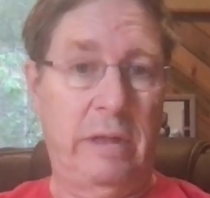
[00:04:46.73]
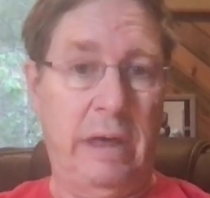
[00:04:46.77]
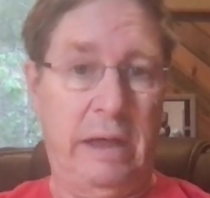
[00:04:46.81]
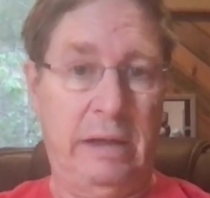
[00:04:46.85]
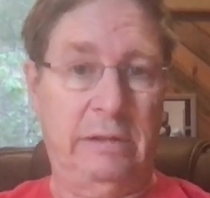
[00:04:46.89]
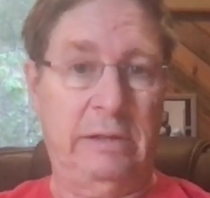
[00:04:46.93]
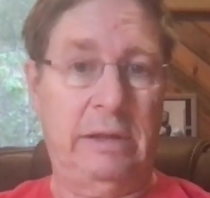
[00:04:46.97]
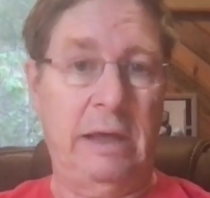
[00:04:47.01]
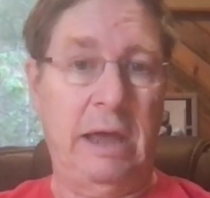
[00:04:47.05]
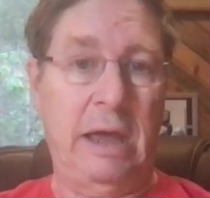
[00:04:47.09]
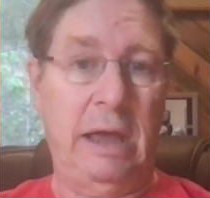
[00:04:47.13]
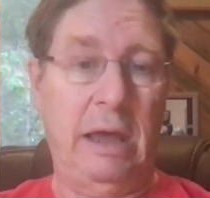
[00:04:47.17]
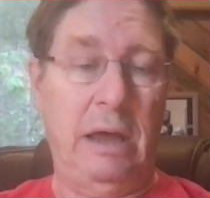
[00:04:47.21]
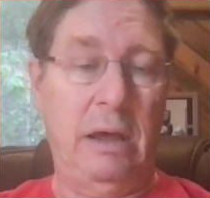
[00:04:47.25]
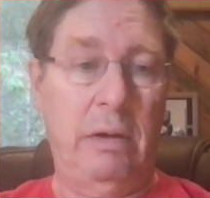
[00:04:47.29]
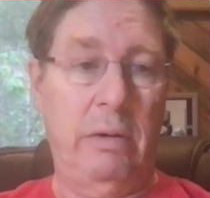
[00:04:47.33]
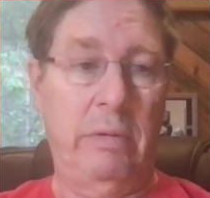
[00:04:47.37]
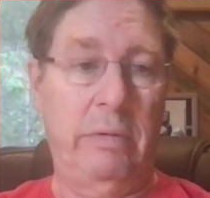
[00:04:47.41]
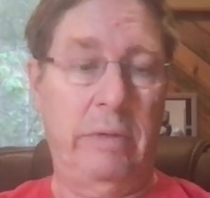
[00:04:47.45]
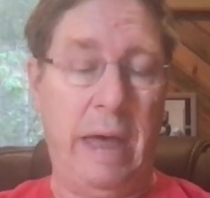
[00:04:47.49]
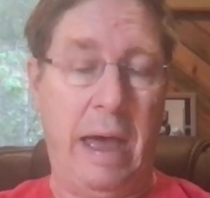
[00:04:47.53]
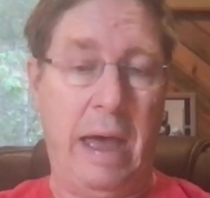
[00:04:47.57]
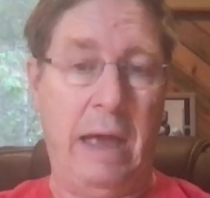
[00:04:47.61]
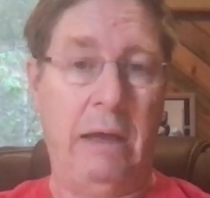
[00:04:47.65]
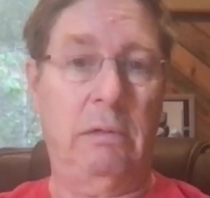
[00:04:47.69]
that
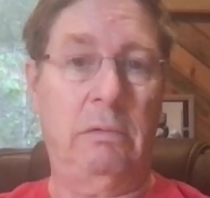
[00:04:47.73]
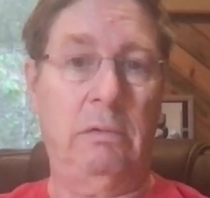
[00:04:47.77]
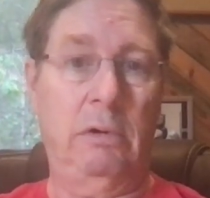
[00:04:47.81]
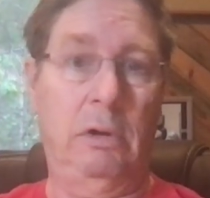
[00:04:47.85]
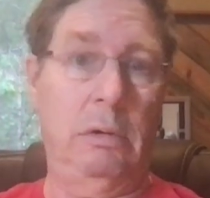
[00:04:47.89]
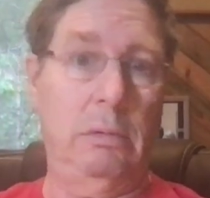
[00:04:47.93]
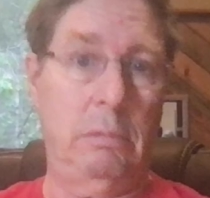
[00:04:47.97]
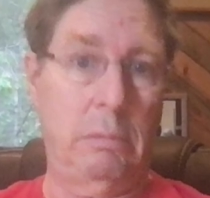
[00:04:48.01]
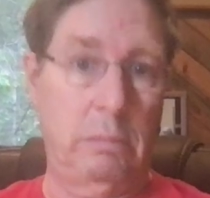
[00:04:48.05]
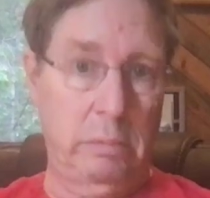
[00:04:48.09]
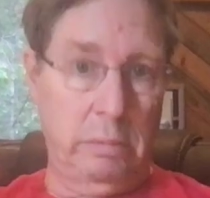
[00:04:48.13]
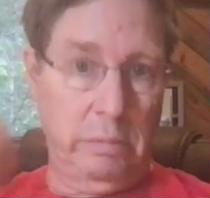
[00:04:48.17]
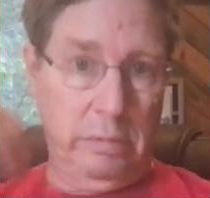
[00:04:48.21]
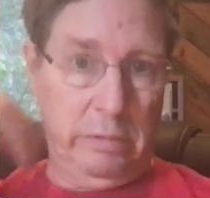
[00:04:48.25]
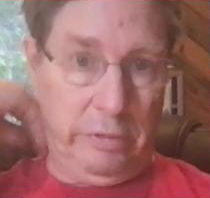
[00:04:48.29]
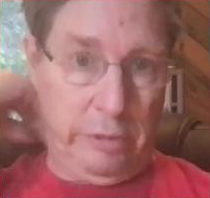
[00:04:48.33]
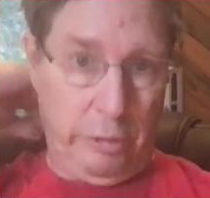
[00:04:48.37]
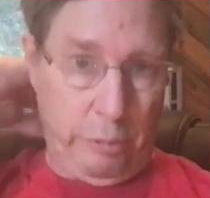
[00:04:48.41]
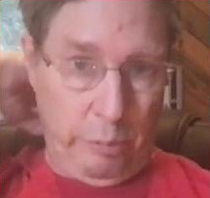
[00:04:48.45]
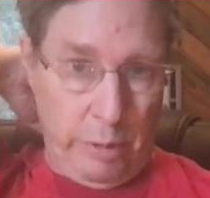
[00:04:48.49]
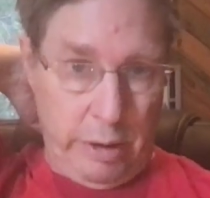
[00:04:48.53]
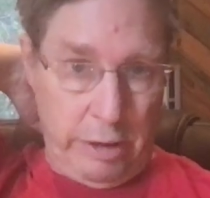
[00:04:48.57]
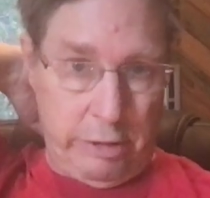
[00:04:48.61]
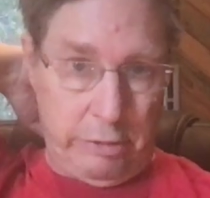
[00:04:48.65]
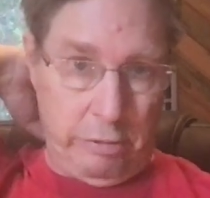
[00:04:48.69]

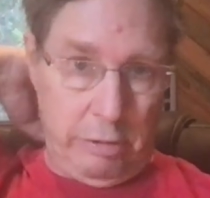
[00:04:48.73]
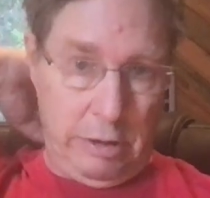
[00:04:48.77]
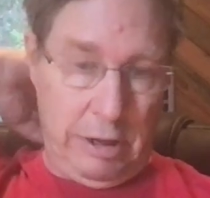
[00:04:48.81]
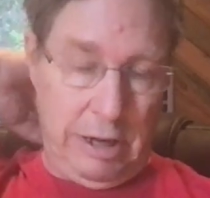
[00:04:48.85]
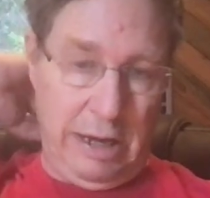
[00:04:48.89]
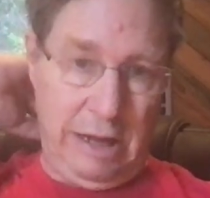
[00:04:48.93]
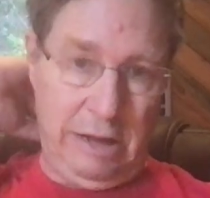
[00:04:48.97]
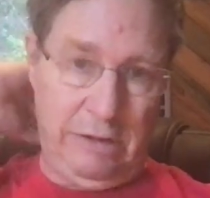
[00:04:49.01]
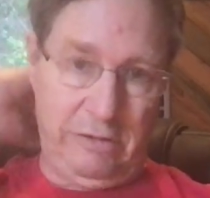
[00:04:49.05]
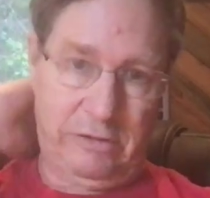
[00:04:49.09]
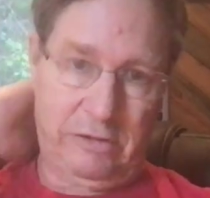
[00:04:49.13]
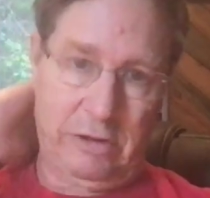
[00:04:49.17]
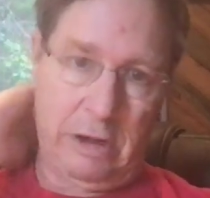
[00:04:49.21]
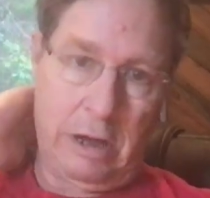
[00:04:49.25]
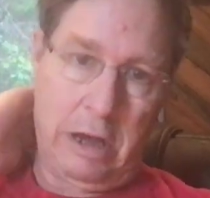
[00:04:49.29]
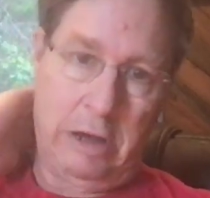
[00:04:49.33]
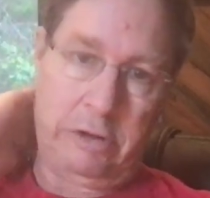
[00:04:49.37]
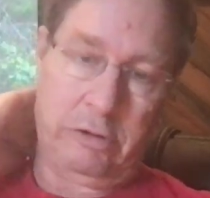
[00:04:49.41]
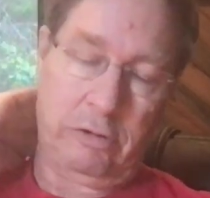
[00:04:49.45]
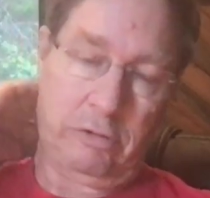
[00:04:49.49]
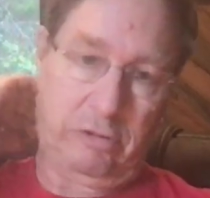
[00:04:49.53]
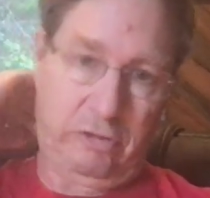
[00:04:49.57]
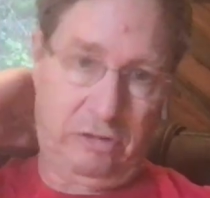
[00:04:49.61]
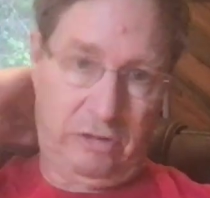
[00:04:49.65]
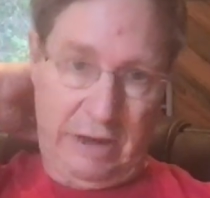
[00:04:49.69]
the reader needs to
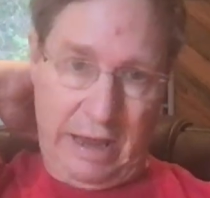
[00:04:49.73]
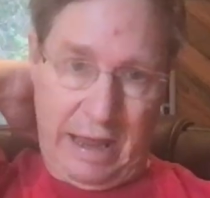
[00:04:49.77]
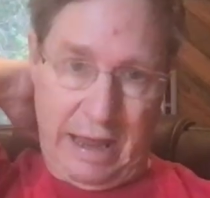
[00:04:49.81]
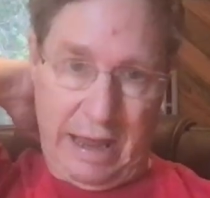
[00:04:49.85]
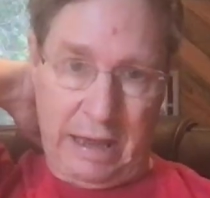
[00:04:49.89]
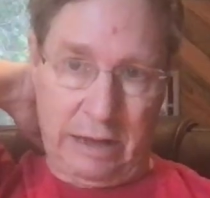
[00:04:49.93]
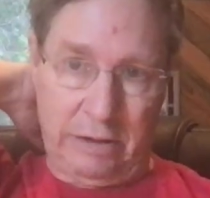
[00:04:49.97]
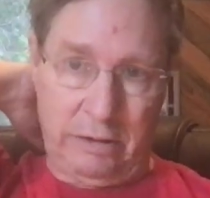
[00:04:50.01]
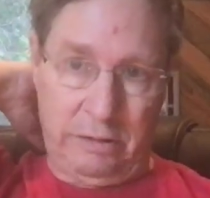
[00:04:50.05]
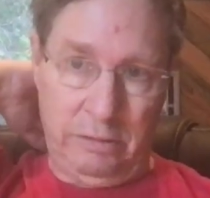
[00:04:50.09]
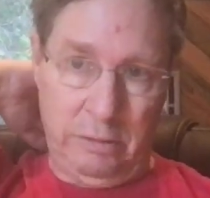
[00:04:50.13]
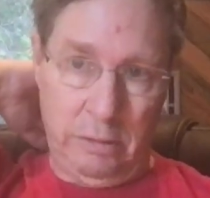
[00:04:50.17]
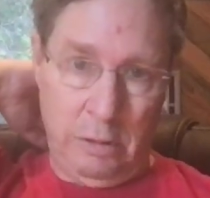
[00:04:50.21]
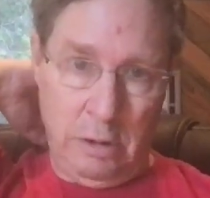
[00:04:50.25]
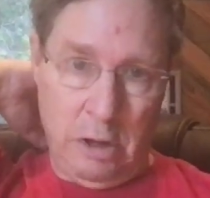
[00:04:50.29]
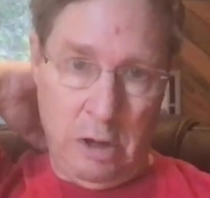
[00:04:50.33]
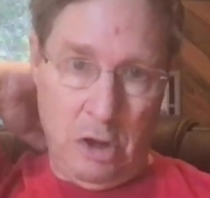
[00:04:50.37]
understand